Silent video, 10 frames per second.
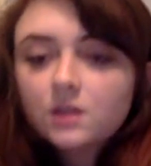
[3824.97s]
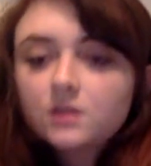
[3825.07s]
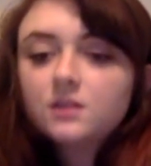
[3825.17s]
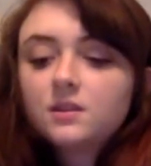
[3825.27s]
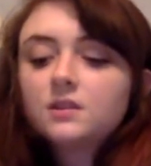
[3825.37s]

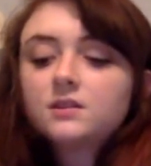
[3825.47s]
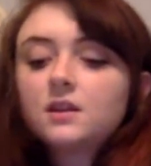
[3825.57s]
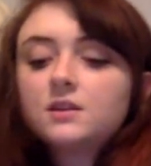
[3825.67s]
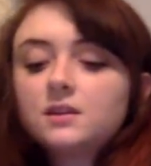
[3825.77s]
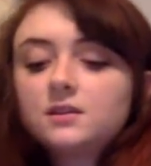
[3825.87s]
The things
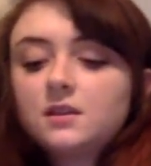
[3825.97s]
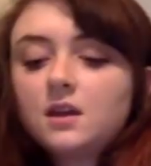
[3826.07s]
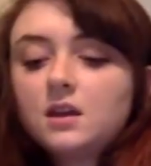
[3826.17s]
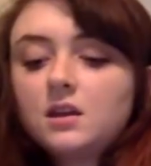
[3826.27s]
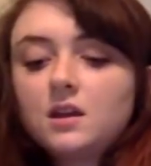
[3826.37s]
I
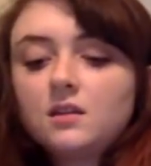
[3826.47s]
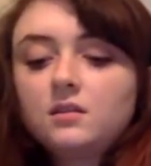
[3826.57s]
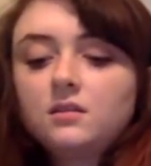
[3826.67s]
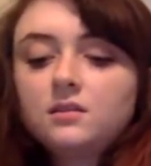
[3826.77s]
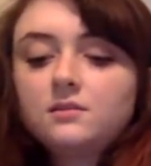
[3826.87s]
dislike,
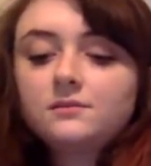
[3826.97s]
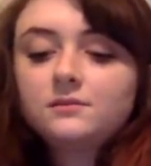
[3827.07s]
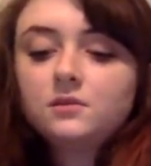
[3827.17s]
it's